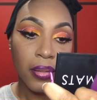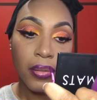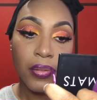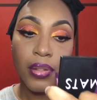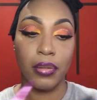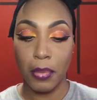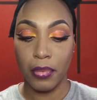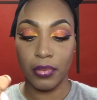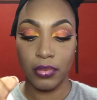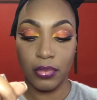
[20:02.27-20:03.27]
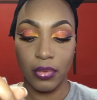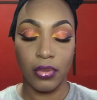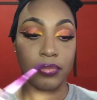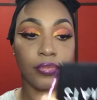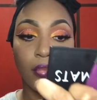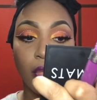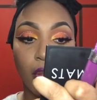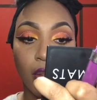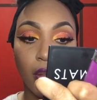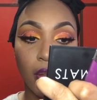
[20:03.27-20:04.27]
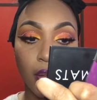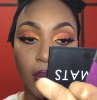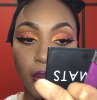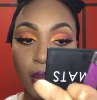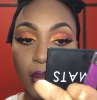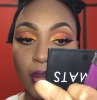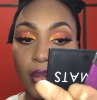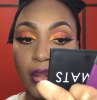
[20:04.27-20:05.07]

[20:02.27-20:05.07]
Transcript: the outer portion of my lips with